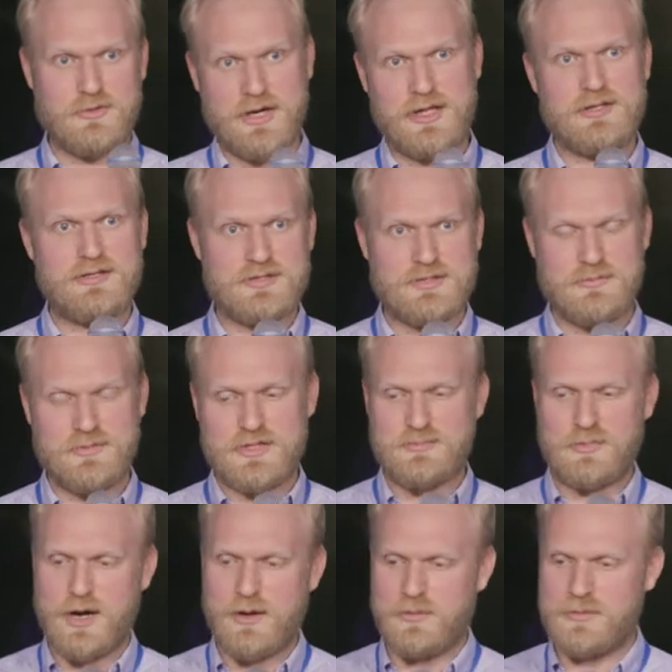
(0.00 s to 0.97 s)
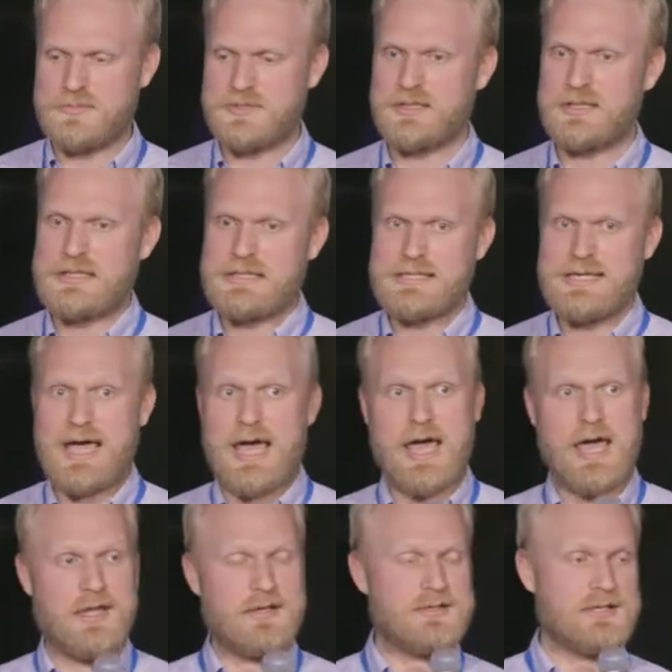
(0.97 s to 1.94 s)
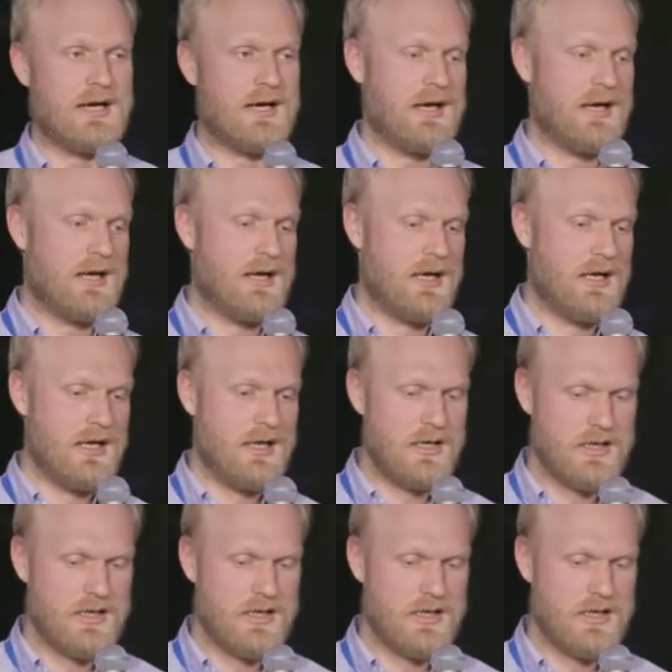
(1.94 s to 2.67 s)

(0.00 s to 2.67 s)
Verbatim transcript: run into some of these problems. And uh,